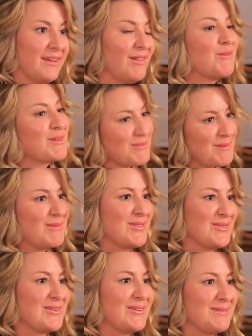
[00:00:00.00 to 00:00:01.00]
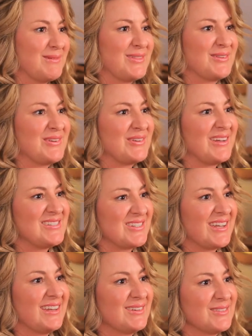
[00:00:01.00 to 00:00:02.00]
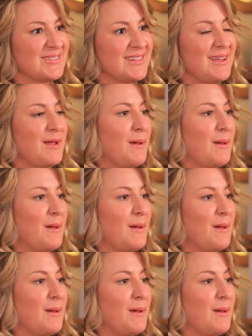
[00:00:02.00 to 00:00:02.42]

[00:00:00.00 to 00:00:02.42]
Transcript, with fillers: along with my mother and grandmother who are educators.